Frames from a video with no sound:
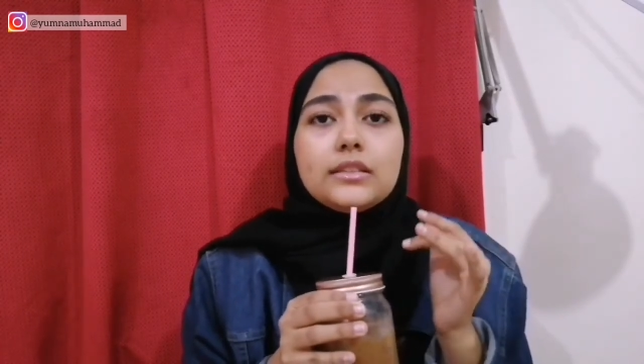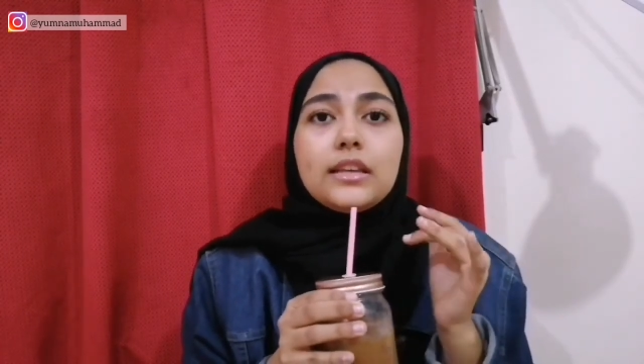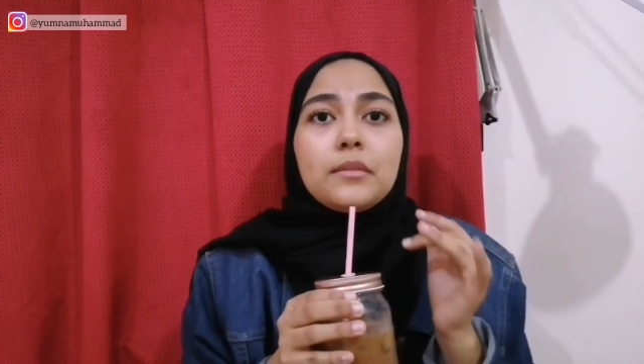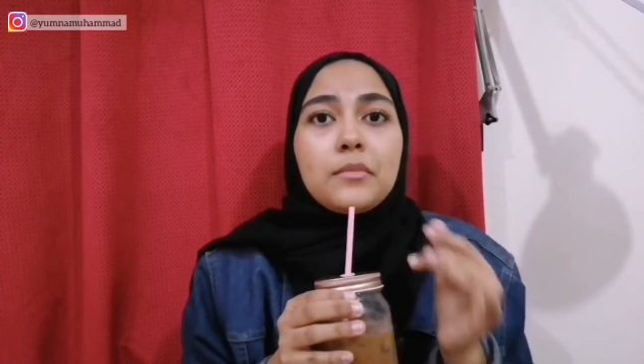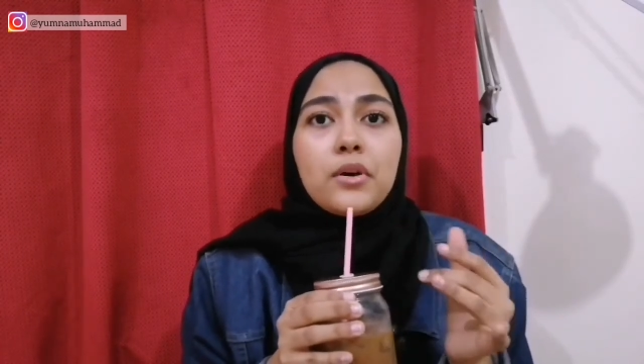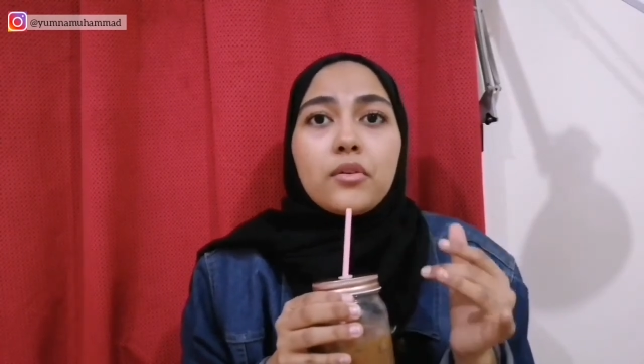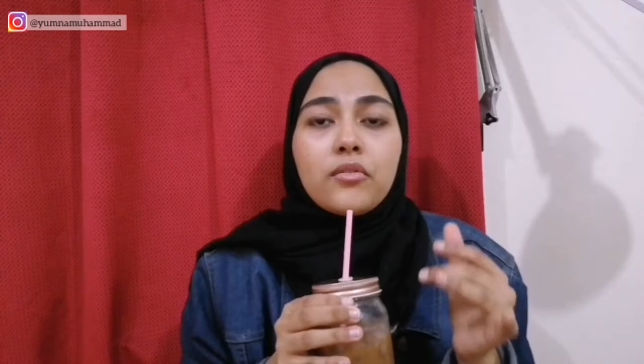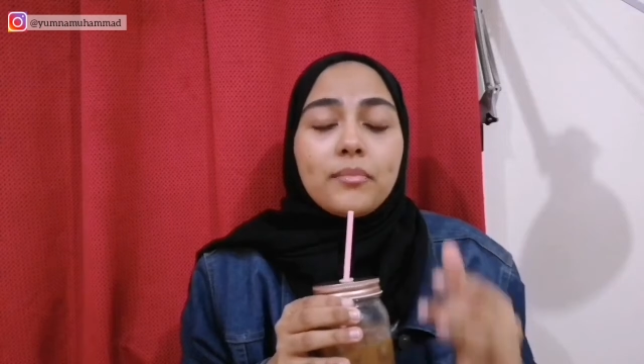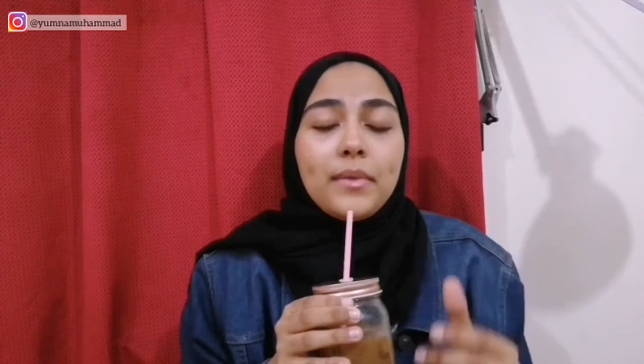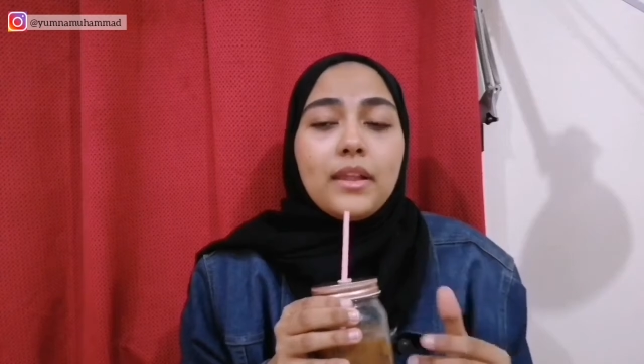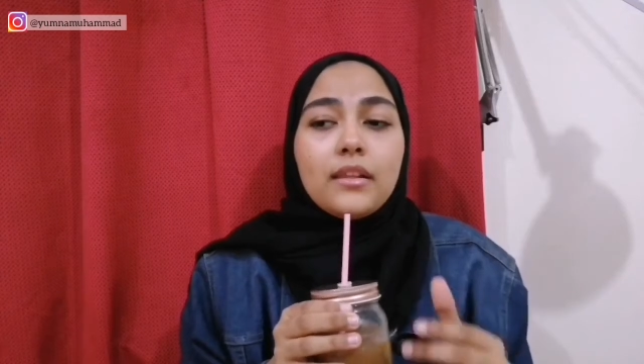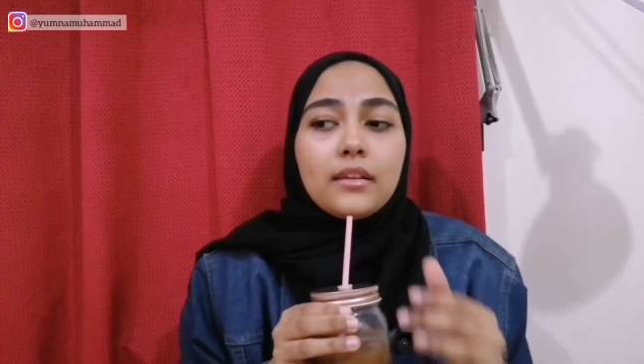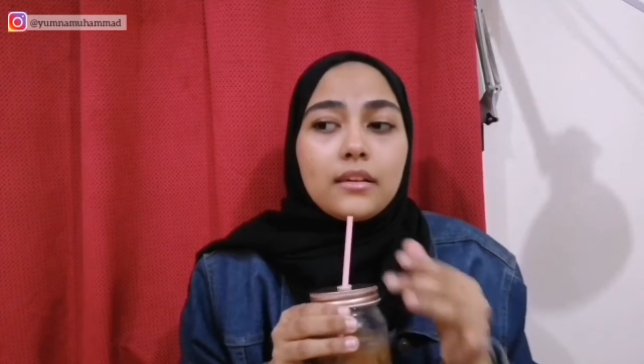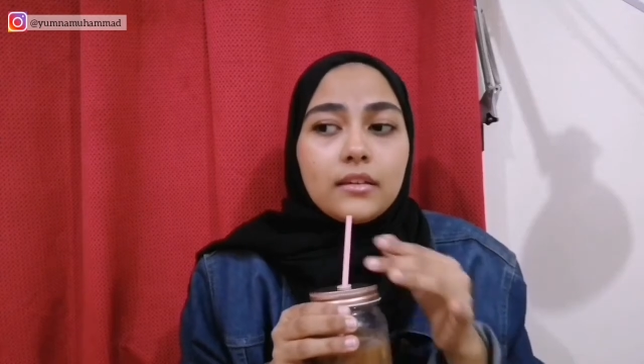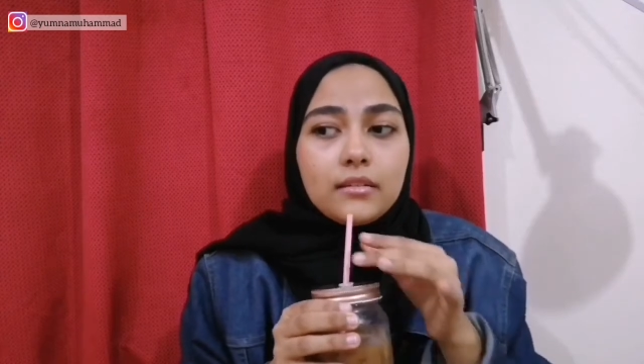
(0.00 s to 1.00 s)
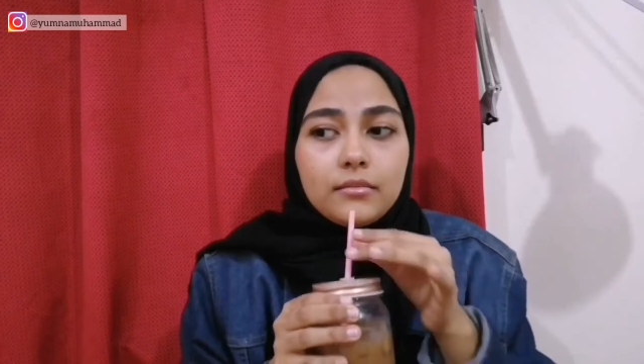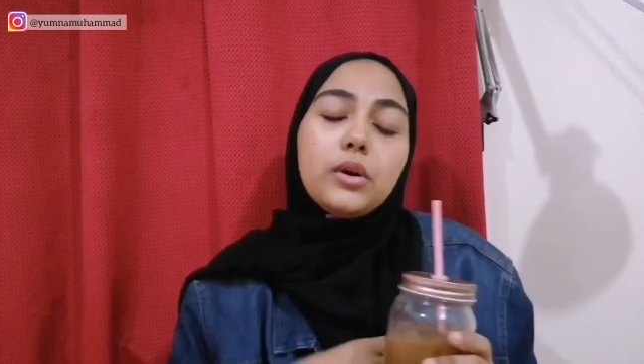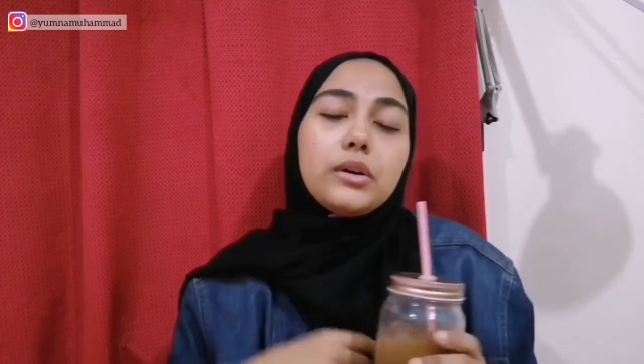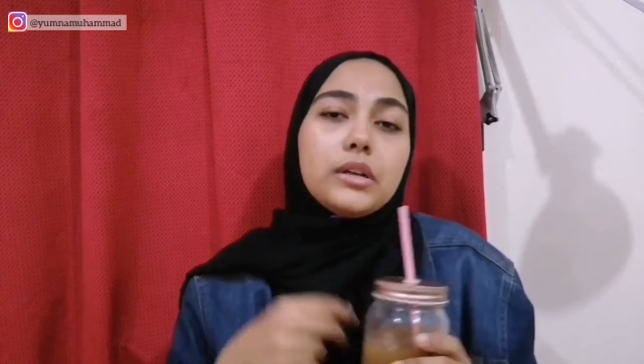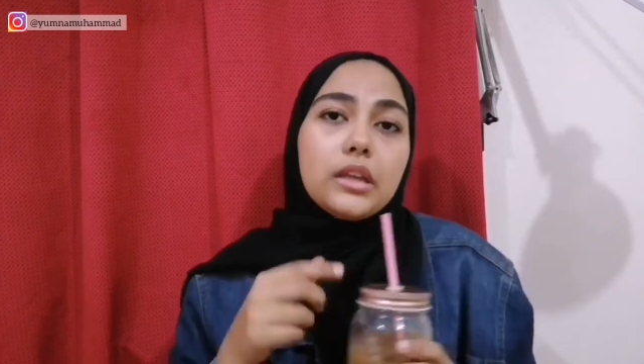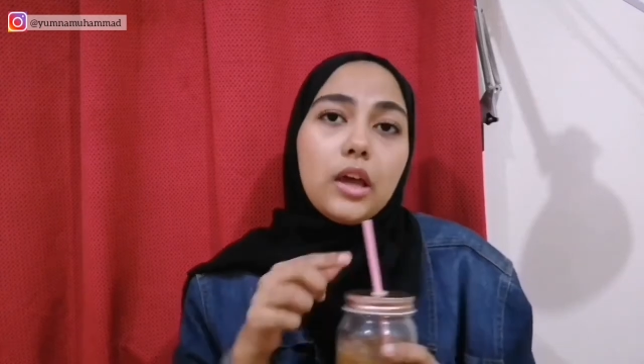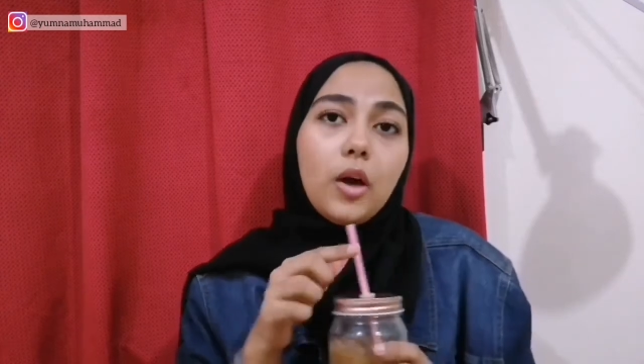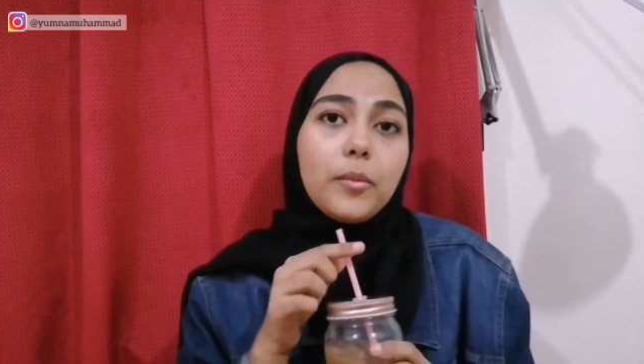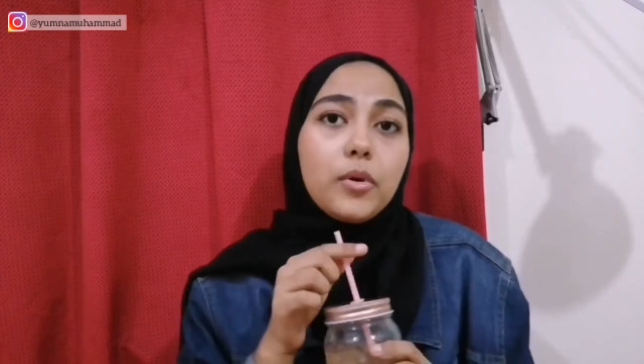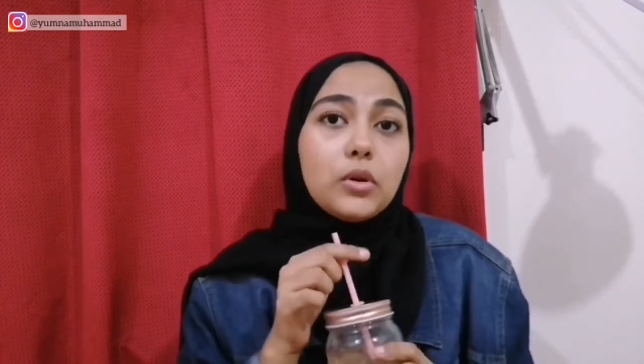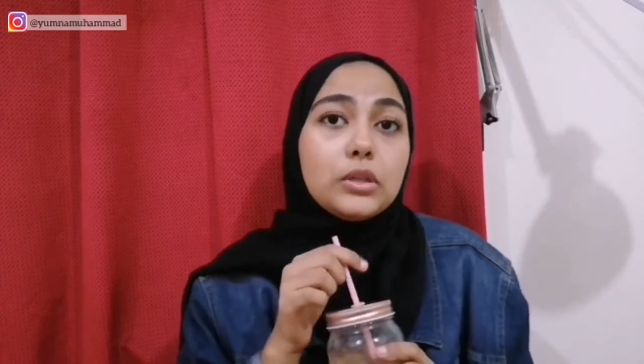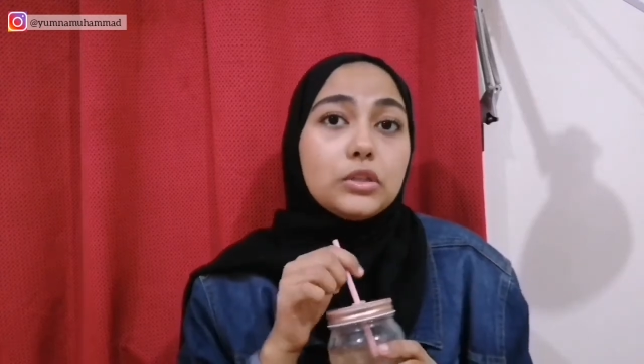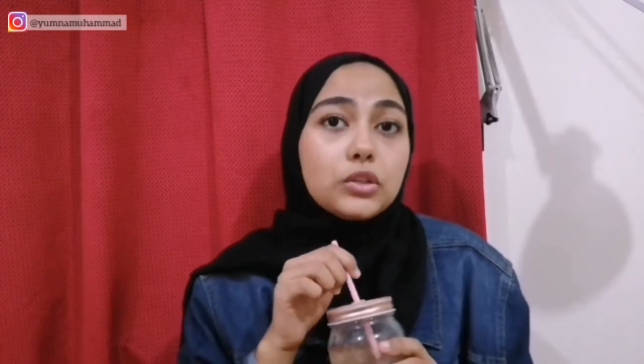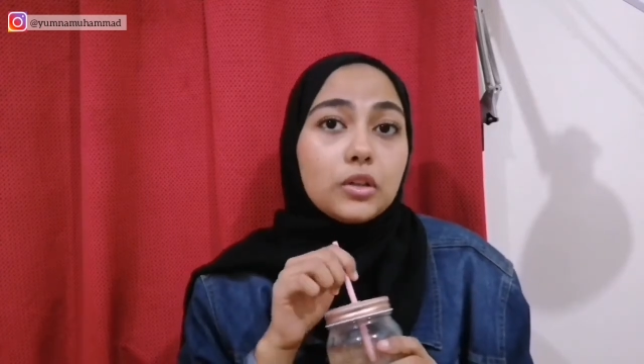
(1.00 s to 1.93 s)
this amount of milk. So I really hope